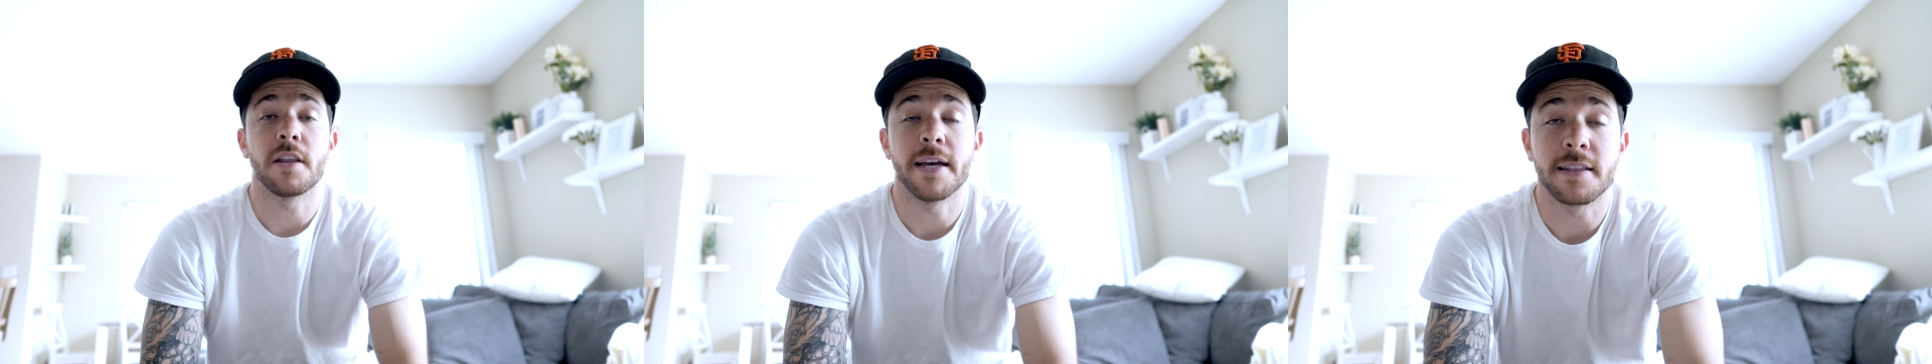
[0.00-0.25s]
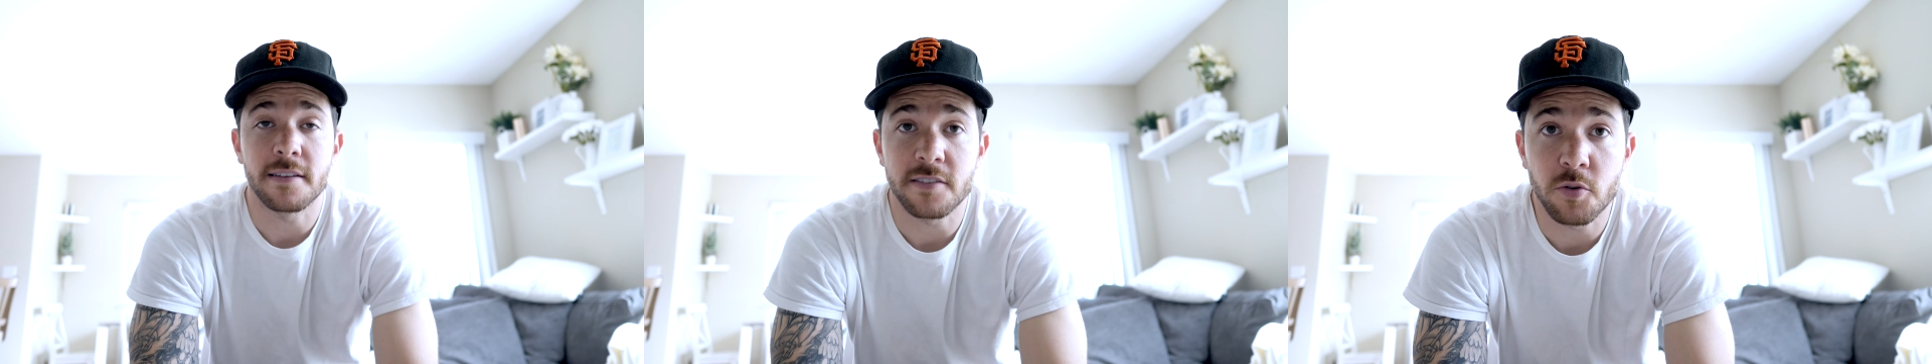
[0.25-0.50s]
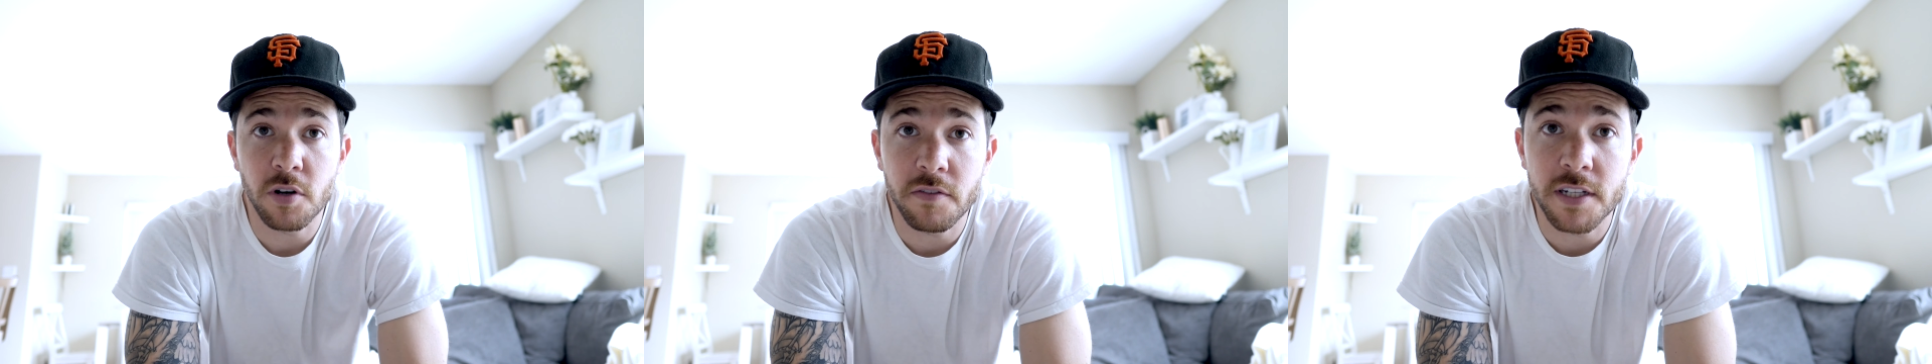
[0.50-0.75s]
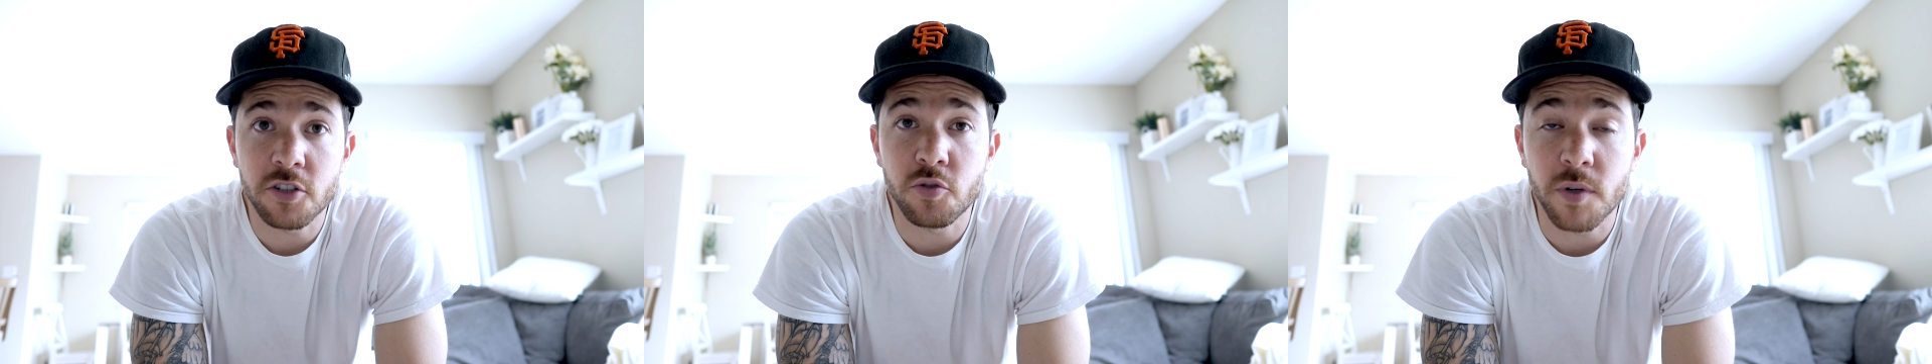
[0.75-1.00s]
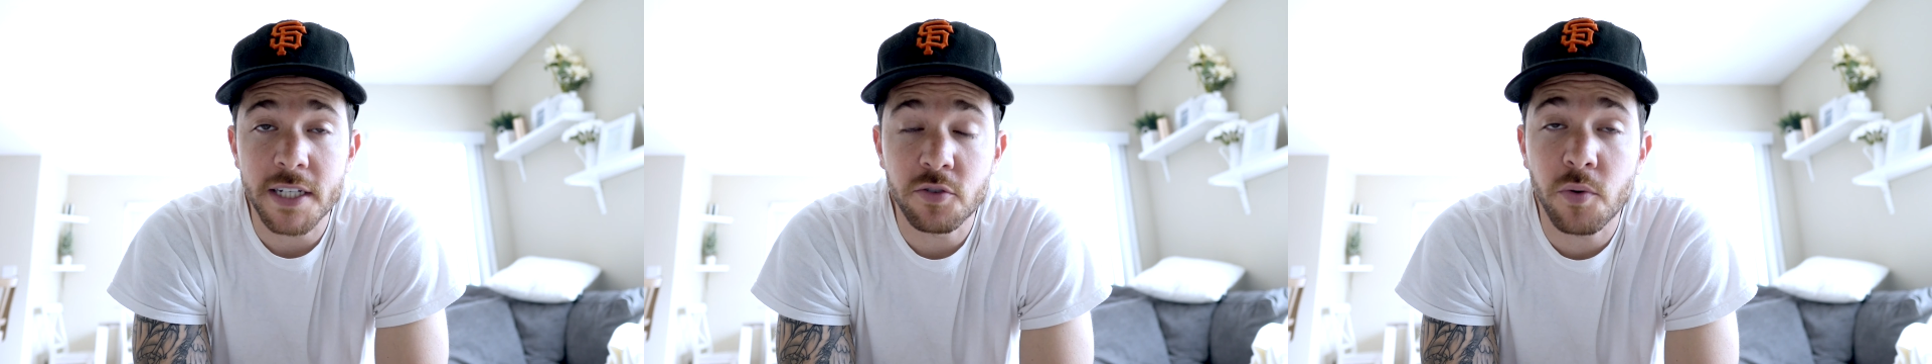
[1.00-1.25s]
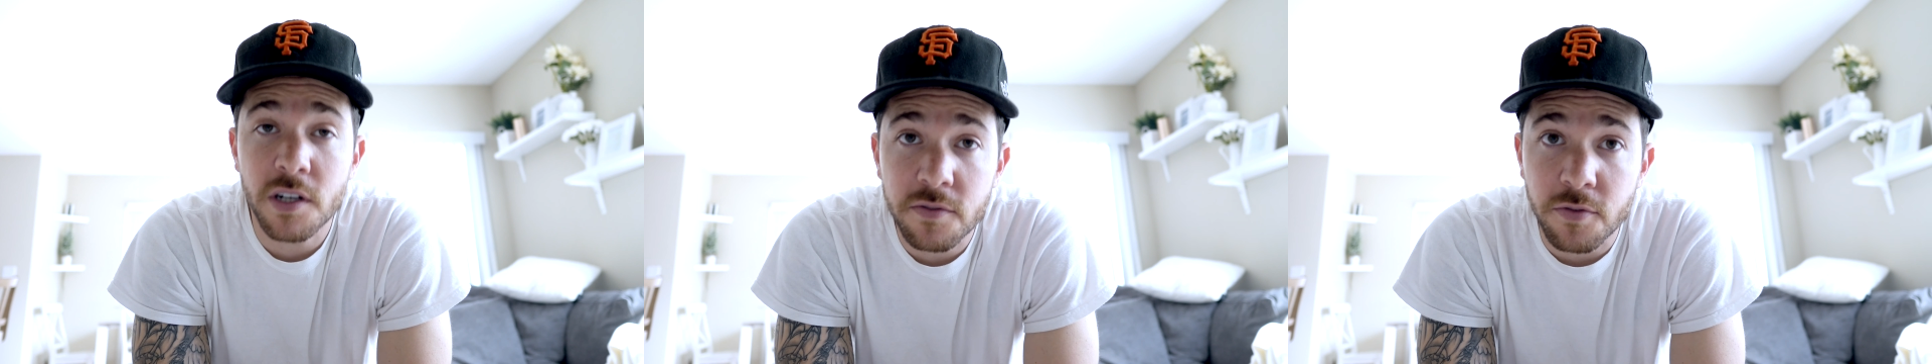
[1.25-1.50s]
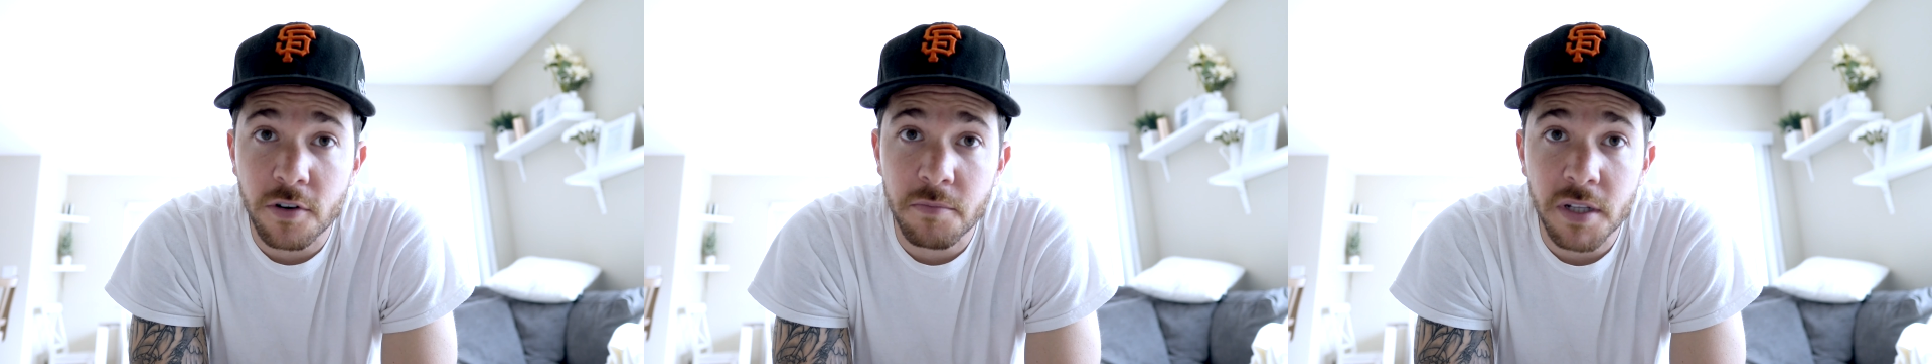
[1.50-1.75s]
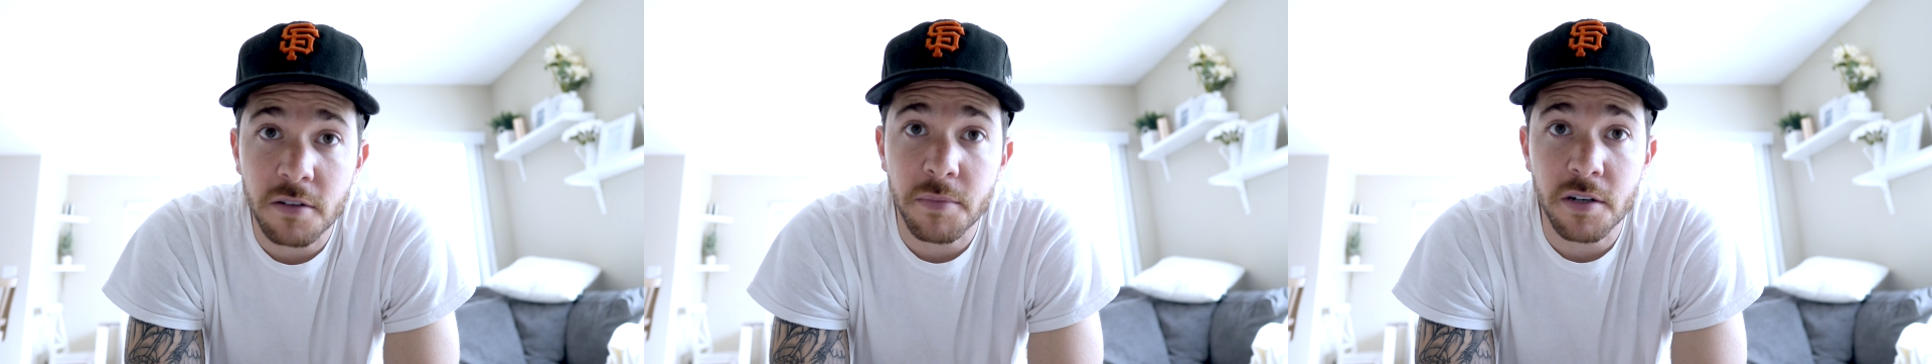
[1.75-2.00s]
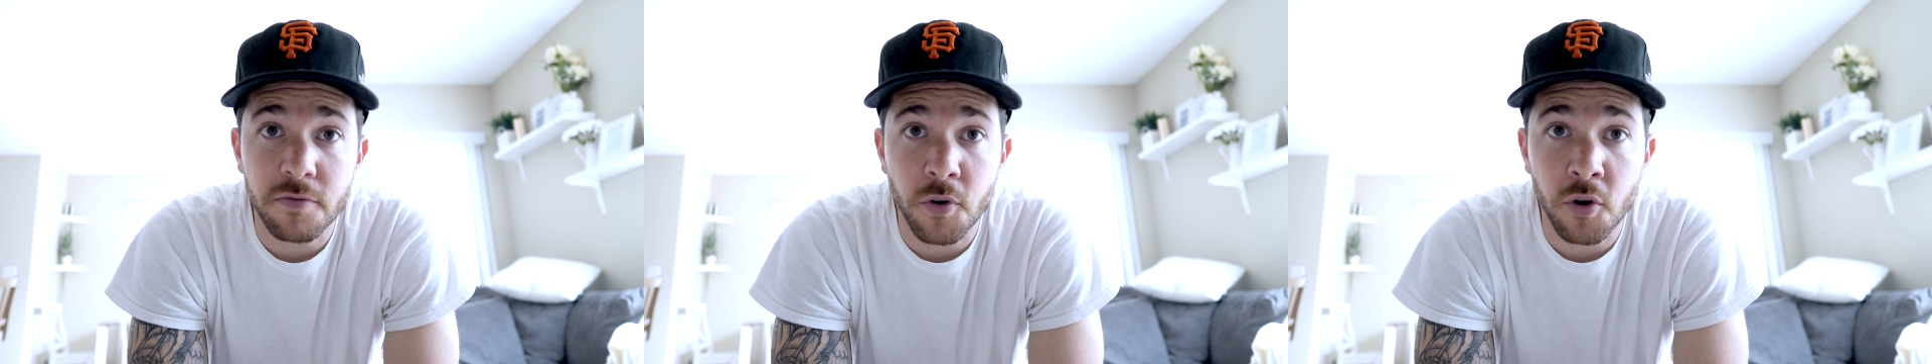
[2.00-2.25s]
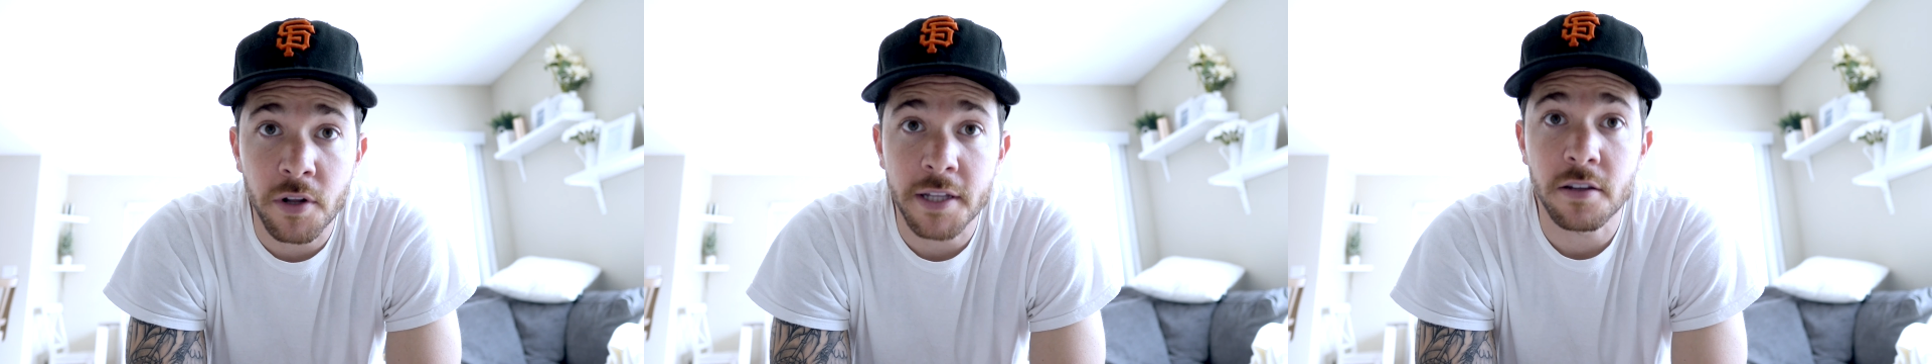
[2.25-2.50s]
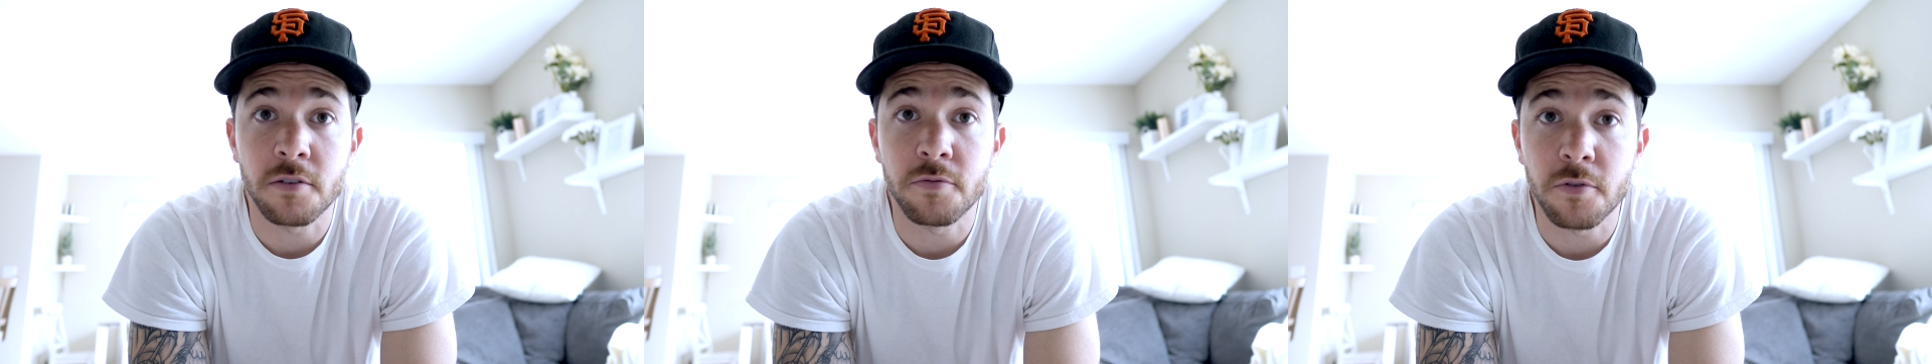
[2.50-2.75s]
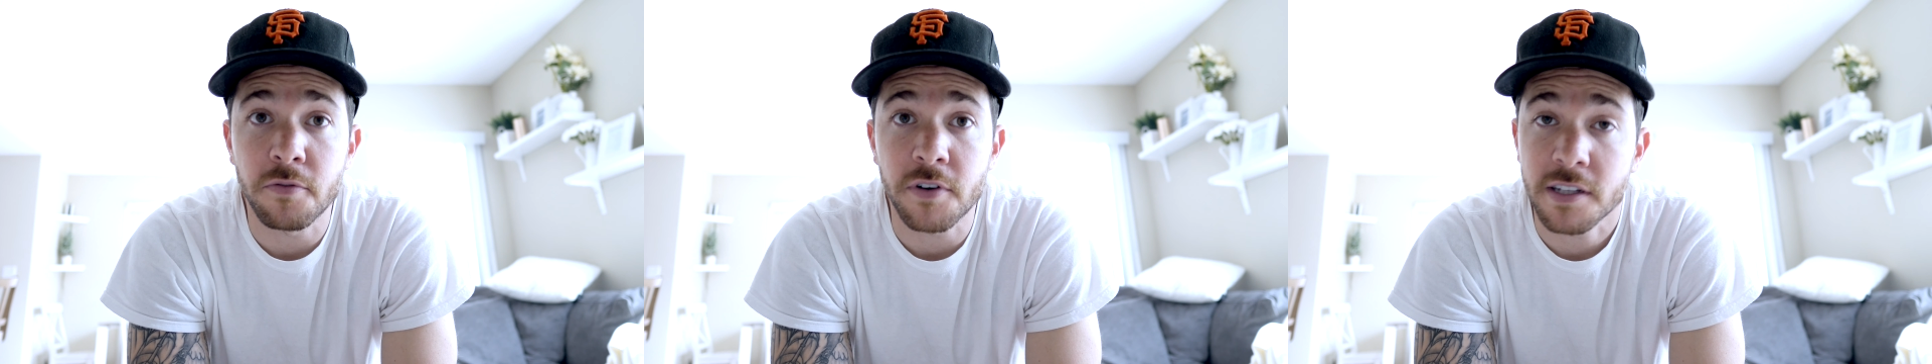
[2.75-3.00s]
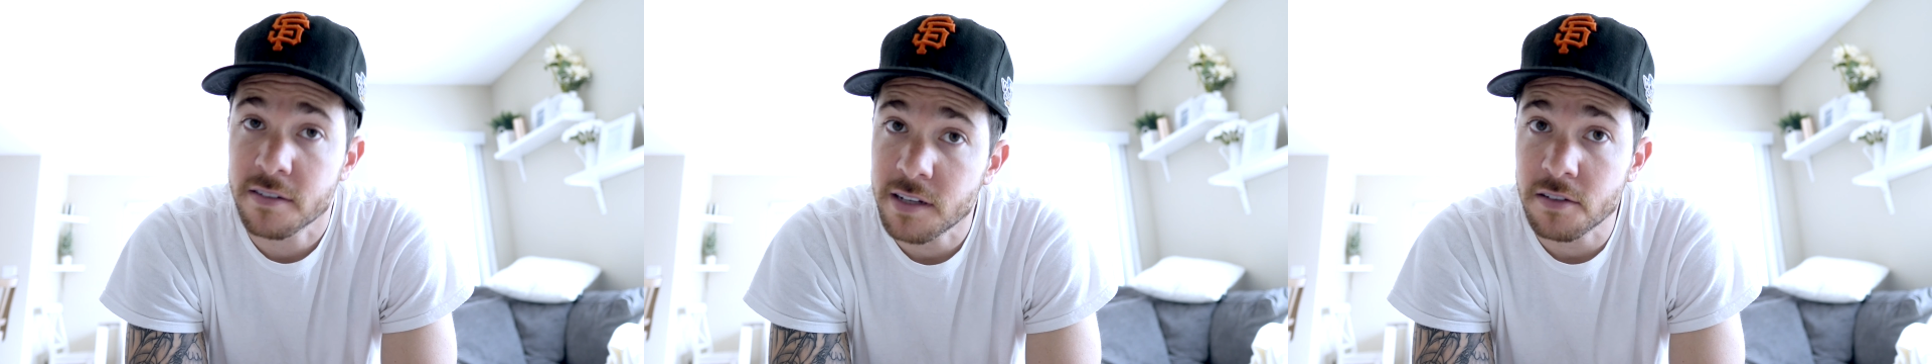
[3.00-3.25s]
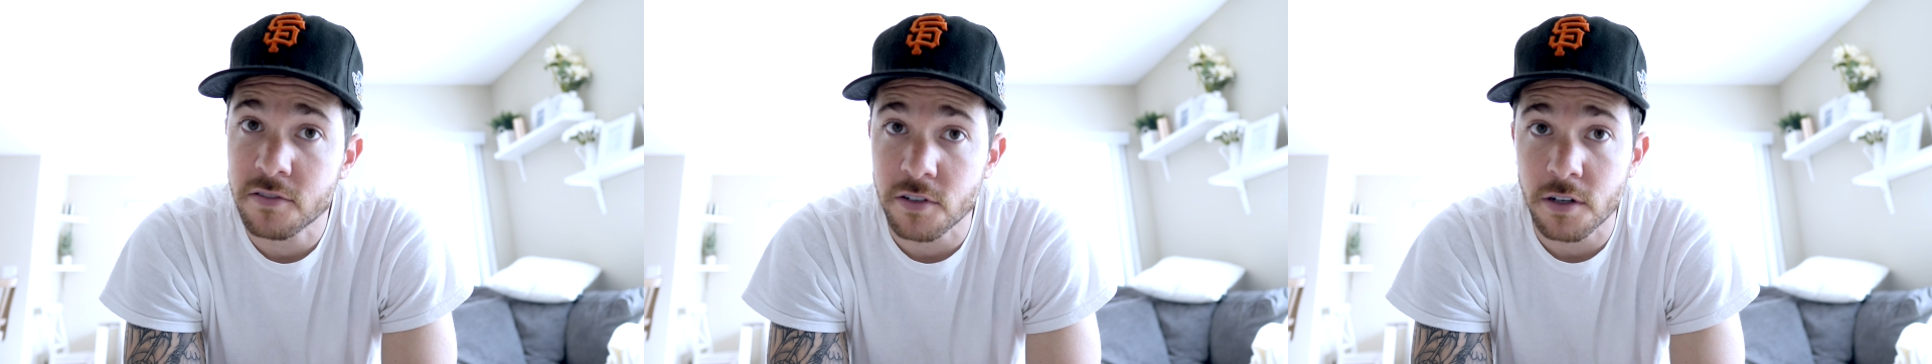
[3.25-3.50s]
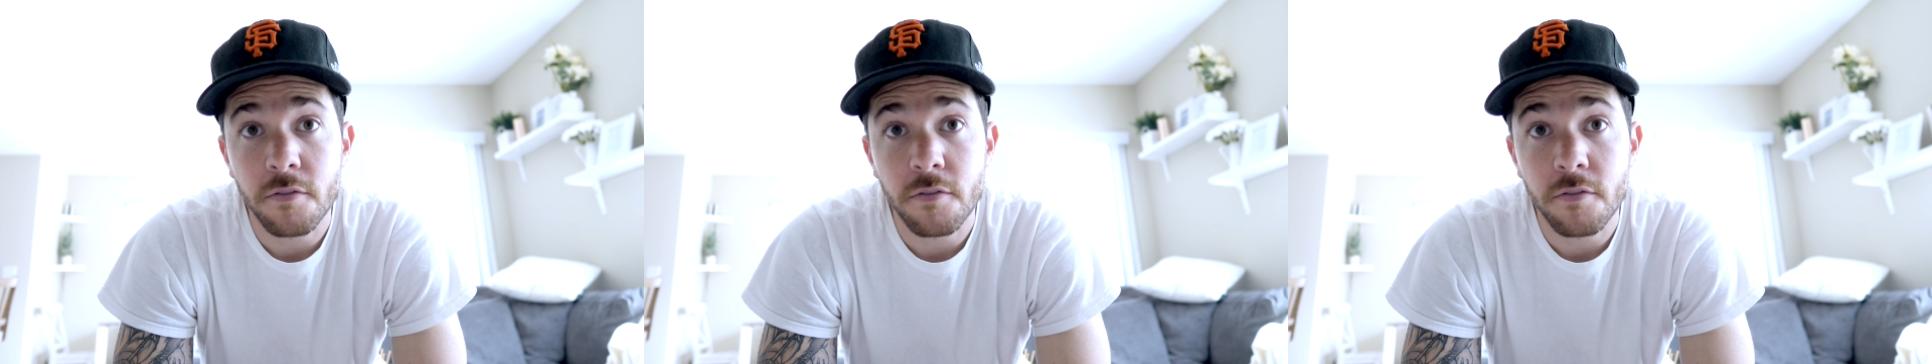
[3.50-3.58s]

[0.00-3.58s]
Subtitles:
length is equivalent to a 24mm focal length on a full frame sensor.